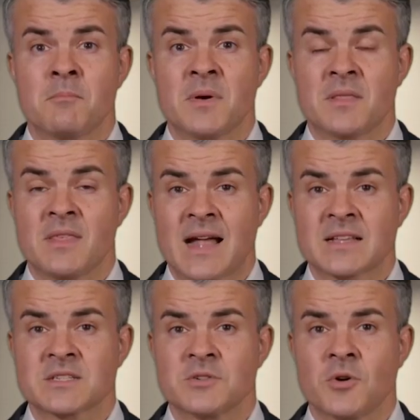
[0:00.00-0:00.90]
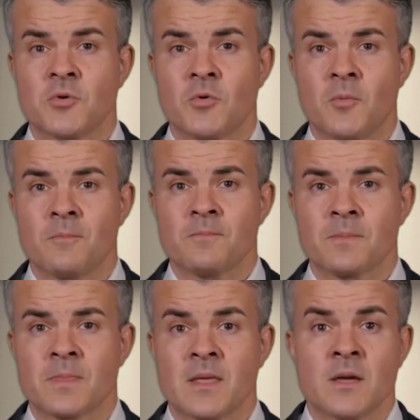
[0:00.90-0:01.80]
But that's not all.
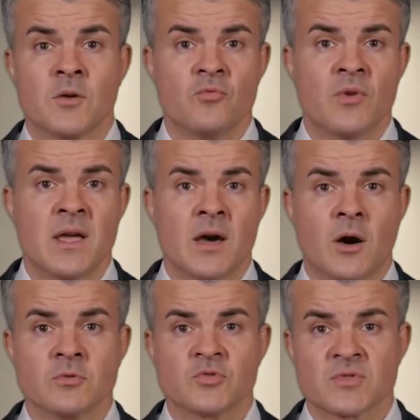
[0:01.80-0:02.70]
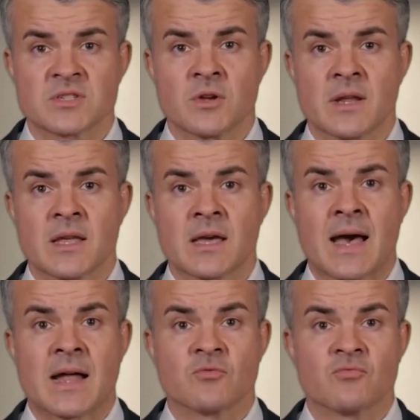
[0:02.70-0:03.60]
Rear ultrasonic
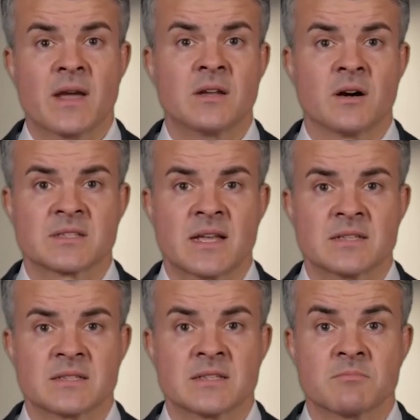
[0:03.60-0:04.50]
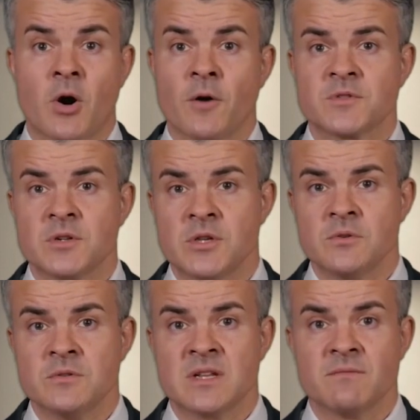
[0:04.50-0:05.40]
and radar sensors, often
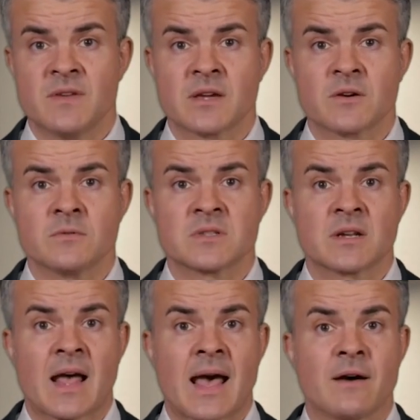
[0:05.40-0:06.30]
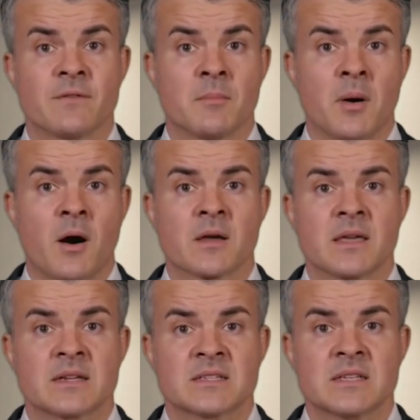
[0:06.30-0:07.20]
used in vehicles that have a
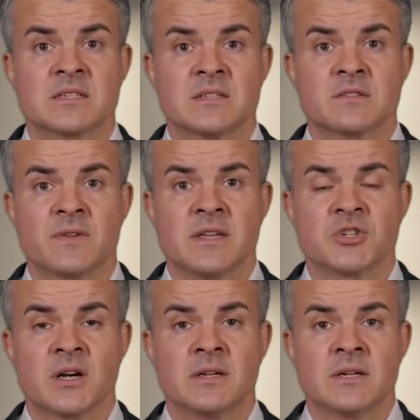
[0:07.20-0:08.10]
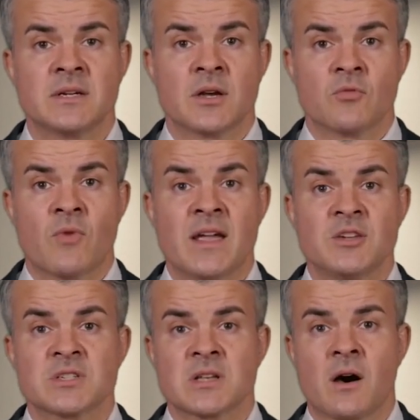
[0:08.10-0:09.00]
parking assistance feature,
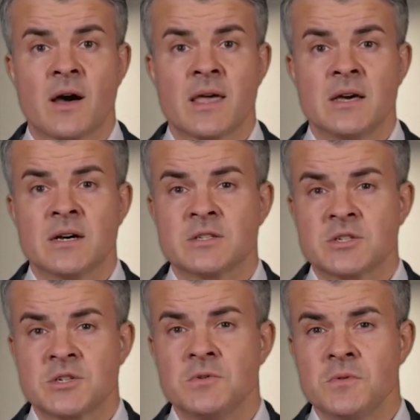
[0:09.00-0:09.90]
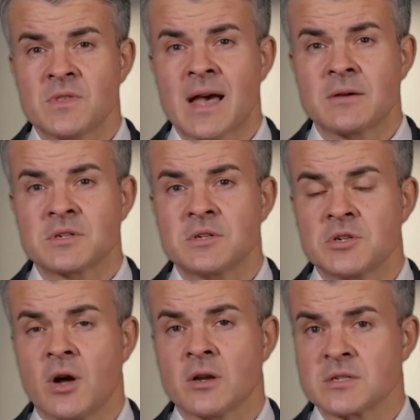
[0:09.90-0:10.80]
range as high as
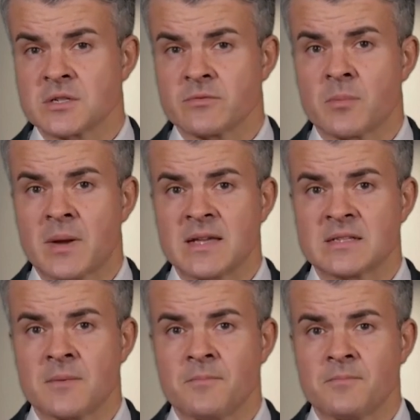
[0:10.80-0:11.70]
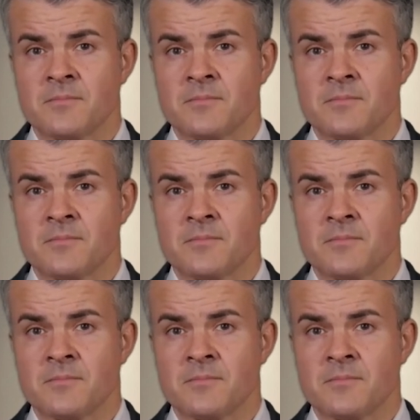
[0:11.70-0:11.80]
$2,000 to replace.